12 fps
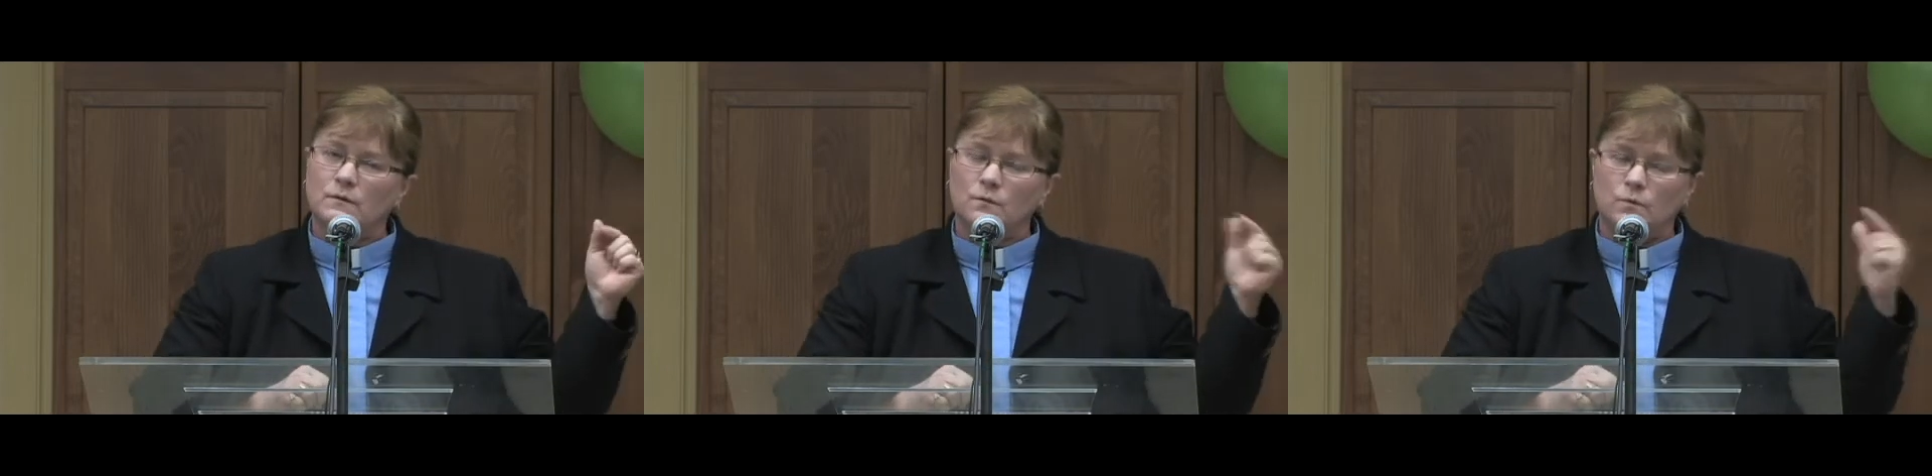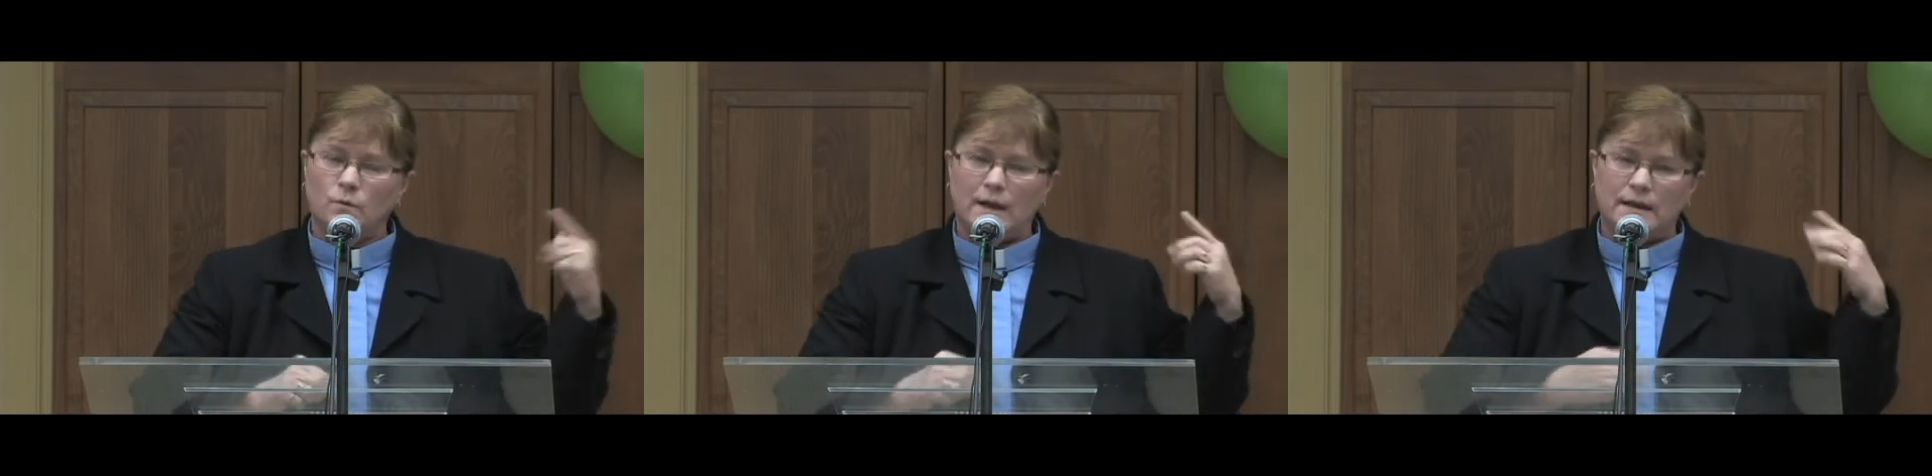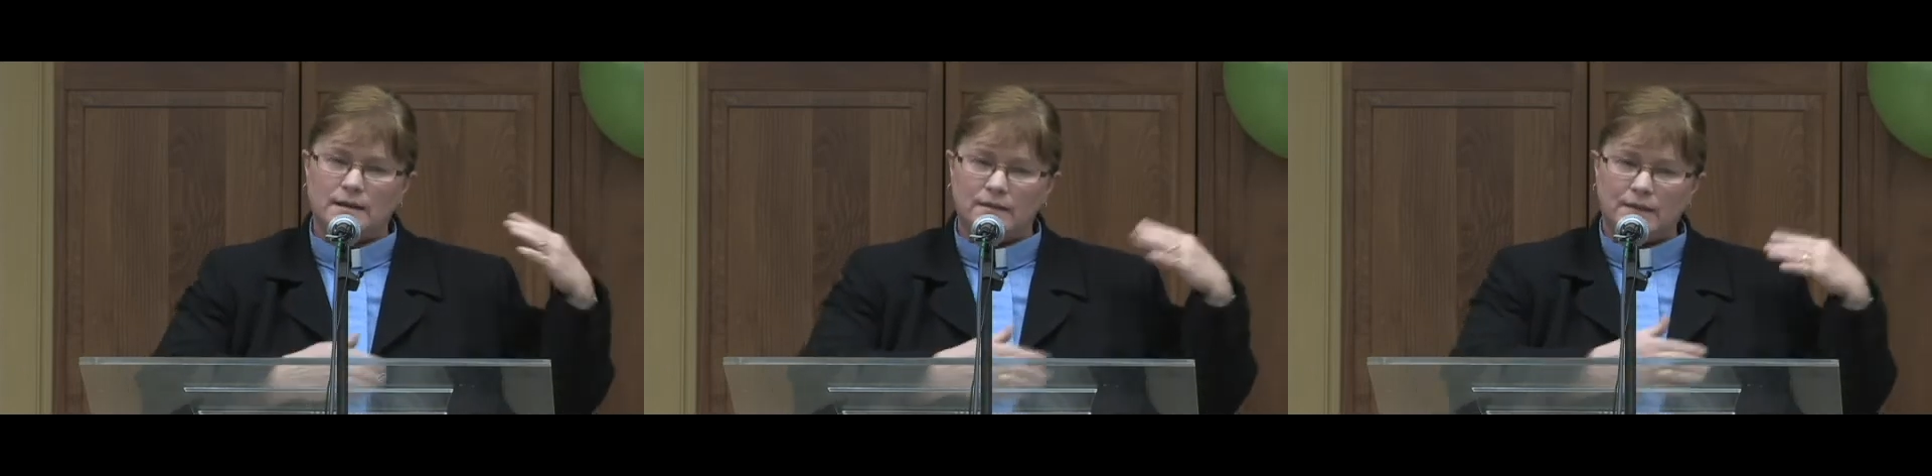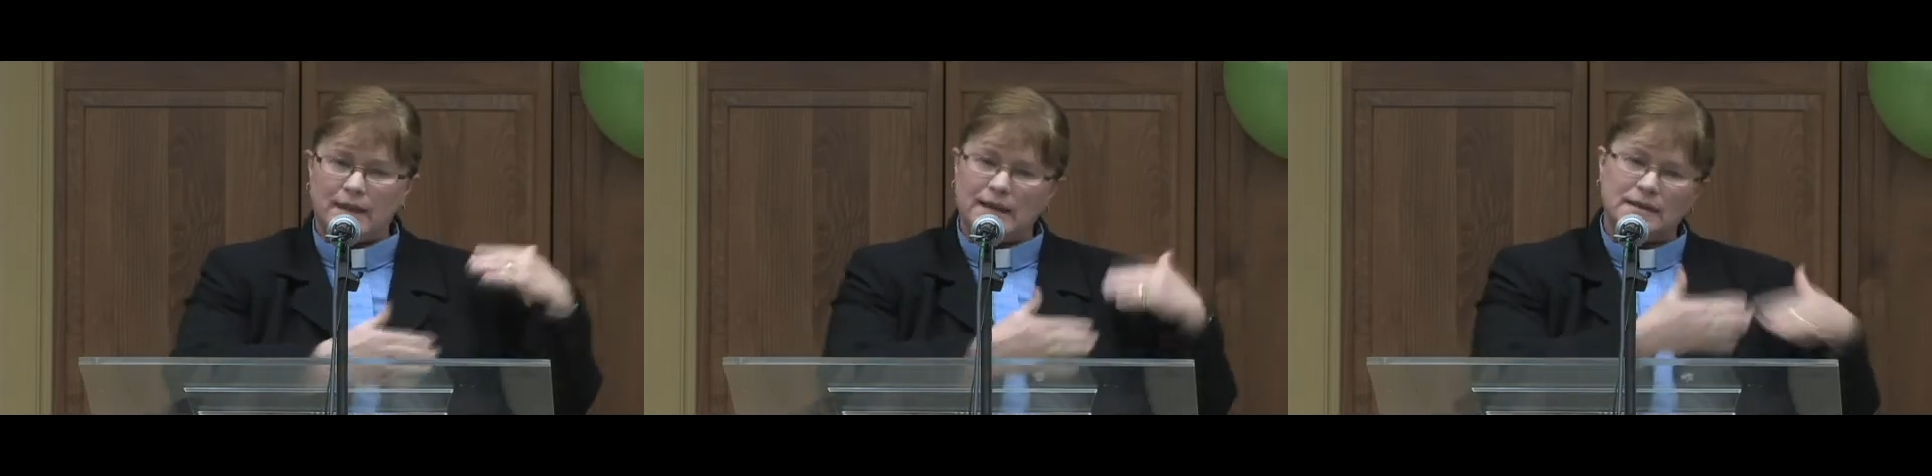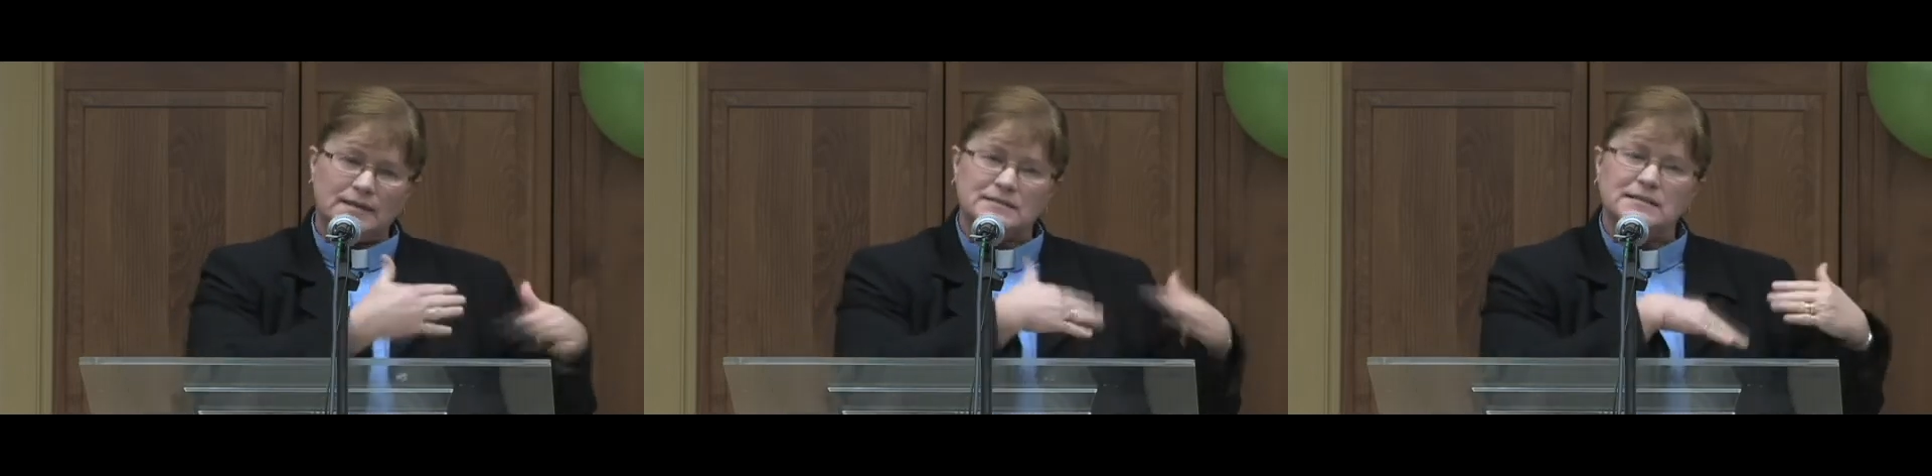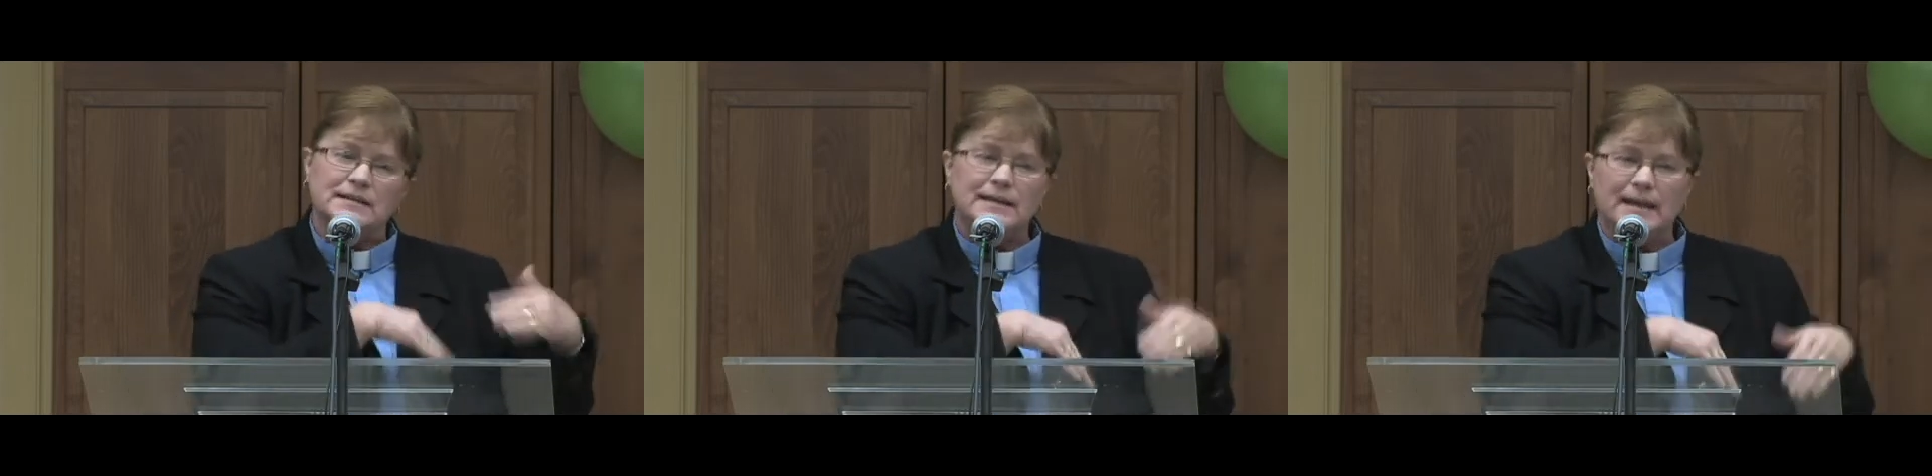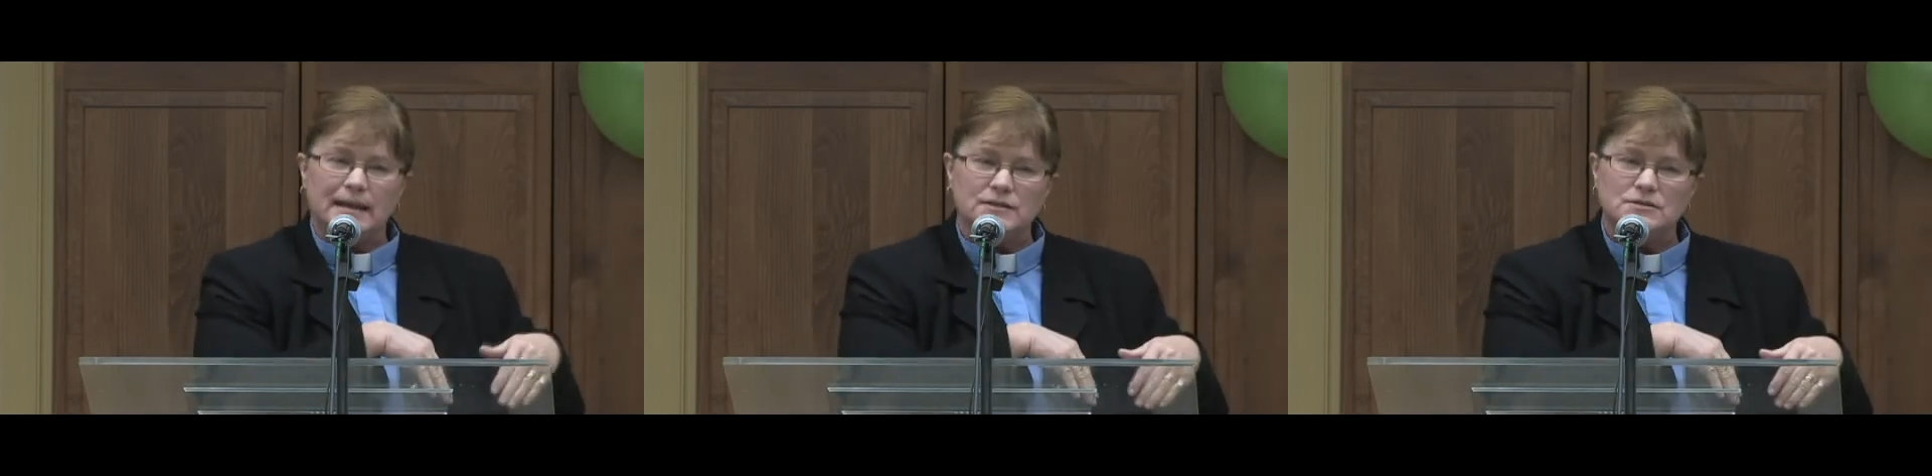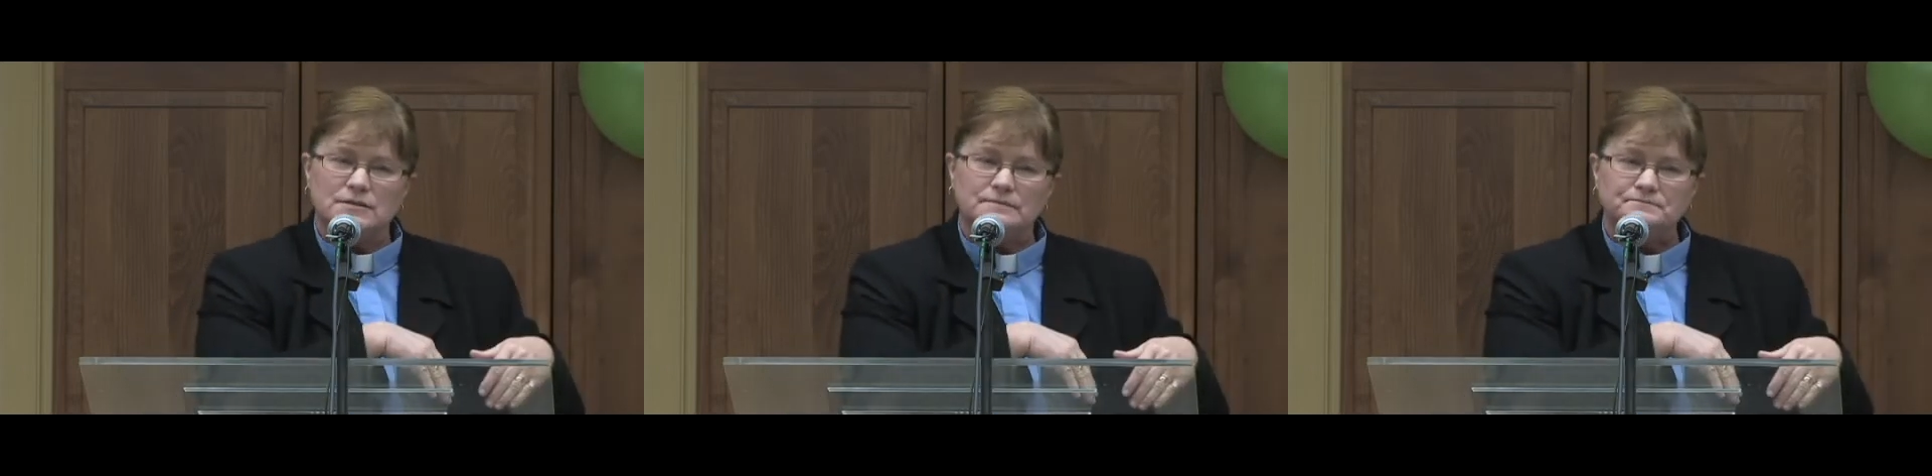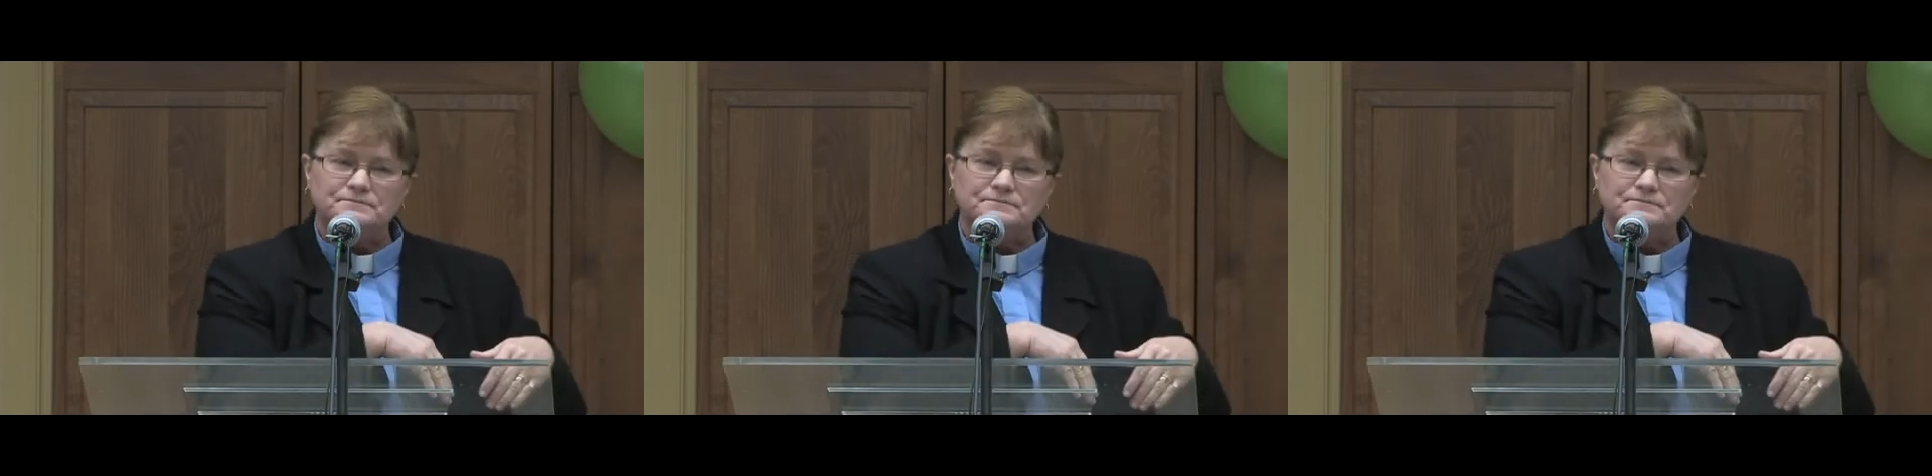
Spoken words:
when they can disengage.